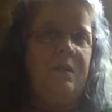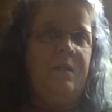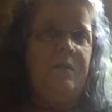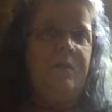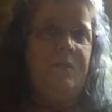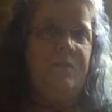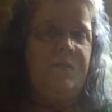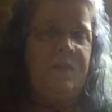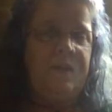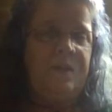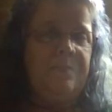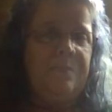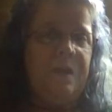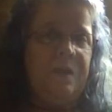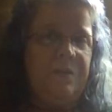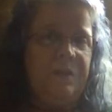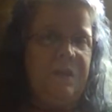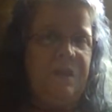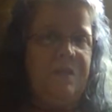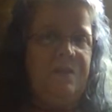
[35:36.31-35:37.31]
the thing
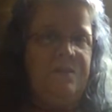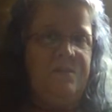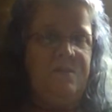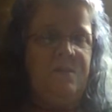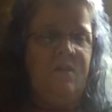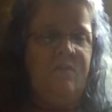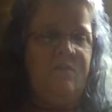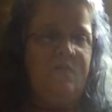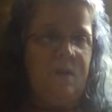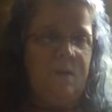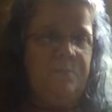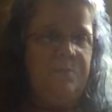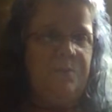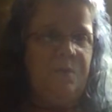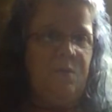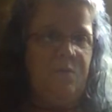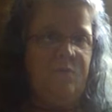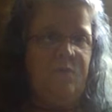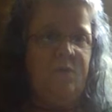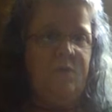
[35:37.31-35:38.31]
about heating stuff up
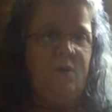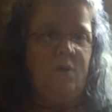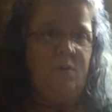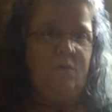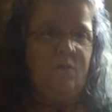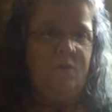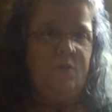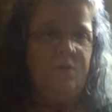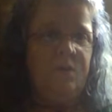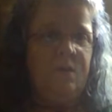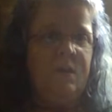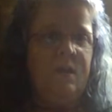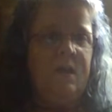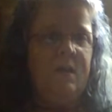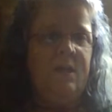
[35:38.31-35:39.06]
over and over,